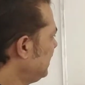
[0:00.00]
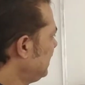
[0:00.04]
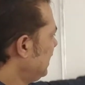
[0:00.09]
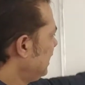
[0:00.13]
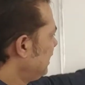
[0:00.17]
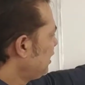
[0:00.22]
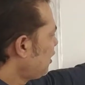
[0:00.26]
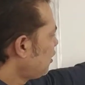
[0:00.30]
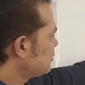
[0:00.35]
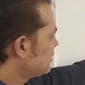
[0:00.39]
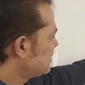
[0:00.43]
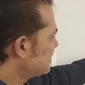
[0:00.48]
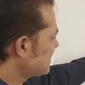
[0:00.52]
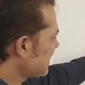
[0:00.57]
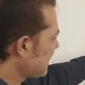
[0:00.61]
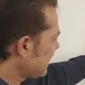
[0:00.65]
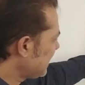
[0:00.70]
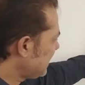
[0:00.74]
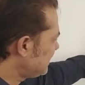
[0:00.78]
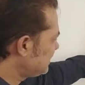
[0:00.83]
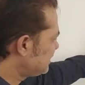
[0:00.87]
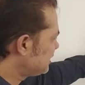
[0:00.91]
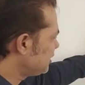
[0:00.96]
Now
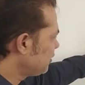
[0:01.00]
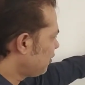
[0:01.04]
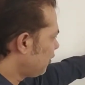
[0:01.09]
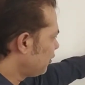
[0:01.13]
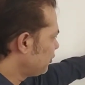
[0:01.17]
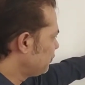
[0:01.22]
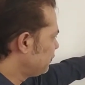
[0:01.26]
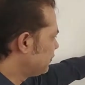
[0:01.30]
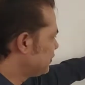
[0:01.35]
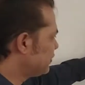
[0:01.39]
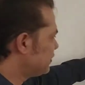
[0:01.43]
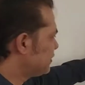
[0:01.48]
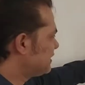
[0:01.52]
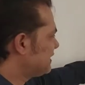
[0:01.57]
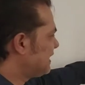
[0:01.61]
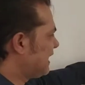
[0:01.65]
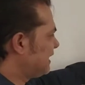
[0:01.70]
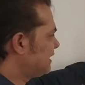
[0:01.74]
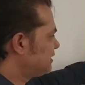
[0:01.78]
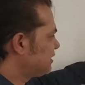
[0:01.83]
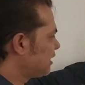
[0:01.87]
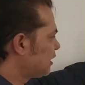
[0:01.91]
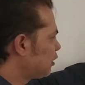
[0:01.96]
second G onward,
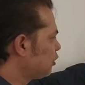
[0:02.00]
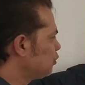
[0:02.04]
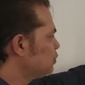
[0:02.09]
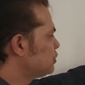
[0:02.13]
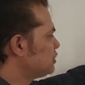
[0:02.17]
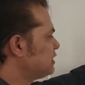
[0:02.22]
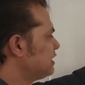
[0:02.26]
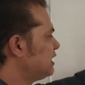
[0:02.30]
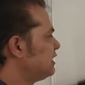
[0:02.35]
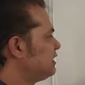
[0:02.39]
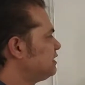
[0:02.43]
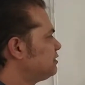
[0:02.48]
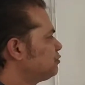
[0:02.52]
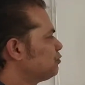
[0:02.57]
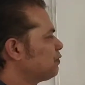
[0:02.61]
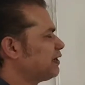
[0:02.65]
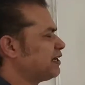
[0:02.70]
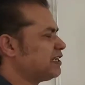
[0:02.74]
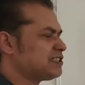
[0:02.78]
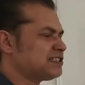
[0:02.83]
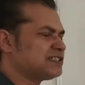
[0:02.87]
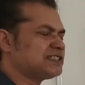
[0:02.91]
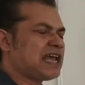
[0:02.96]
that is crucial to
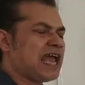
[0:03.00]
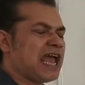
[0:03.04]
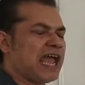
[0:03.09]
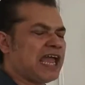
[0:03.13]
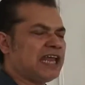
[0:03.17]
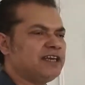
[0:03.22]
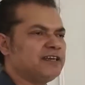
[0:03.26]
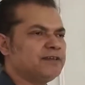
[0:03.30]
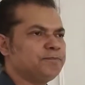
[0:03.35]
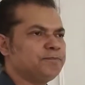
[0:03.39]
understand.